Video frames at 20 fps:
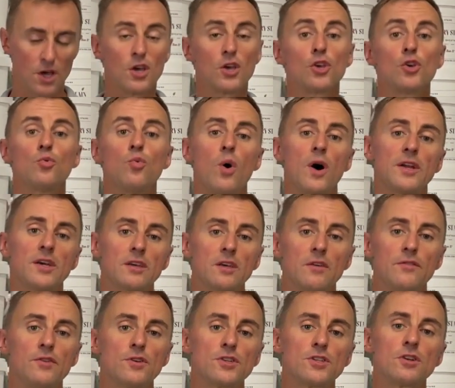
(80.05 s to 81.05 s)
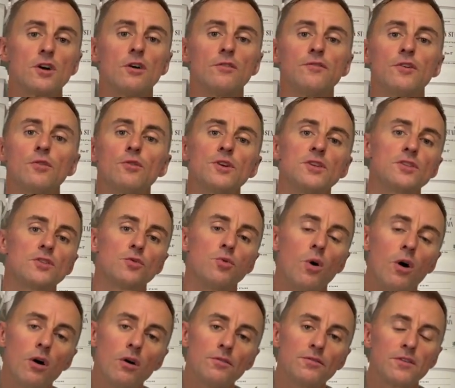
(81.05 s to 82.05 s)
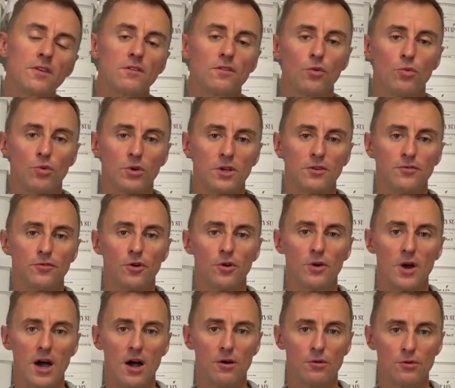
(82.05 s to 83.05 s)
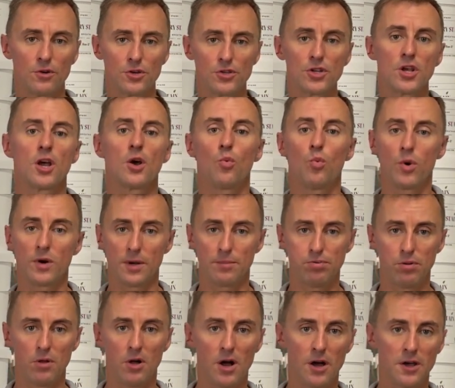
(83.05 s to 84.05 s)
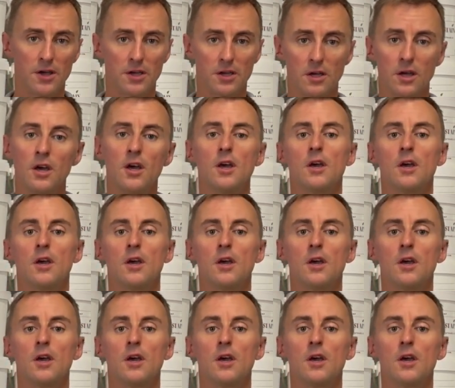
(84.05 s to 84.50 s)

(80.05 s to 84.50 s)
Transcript: You want to give yourself at least 12 to 24 hours when applying